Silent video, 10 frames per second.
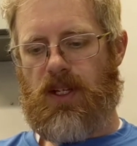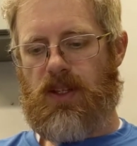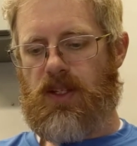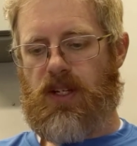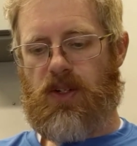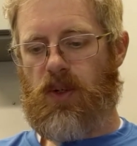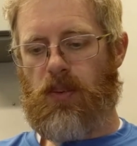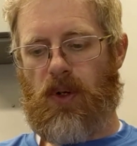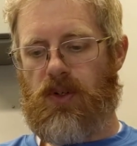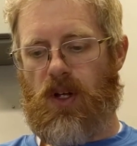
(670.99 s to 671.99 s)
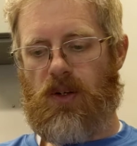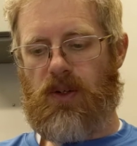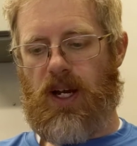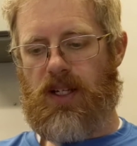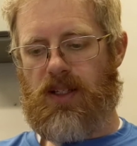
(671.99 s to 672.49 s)
The tinder burned all
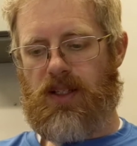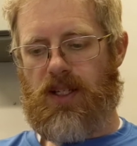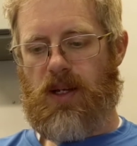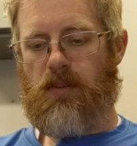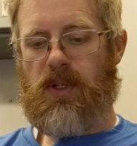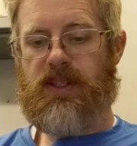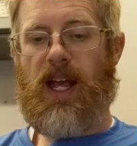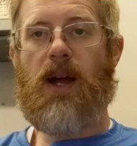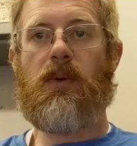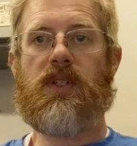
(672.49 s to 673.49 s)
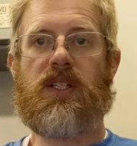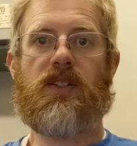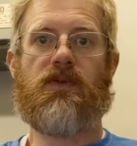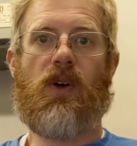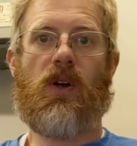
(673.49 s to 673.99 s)
right, but that was
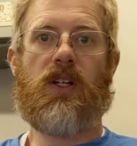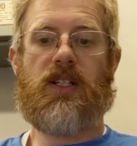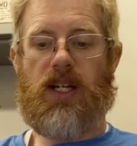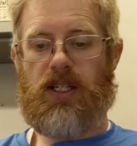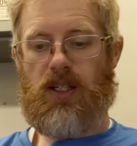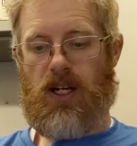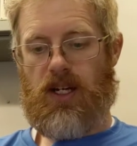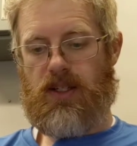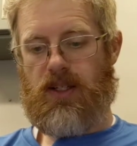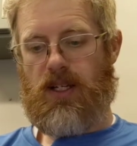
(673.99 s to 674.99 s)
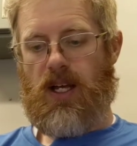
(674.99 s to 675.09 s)
as far as I got.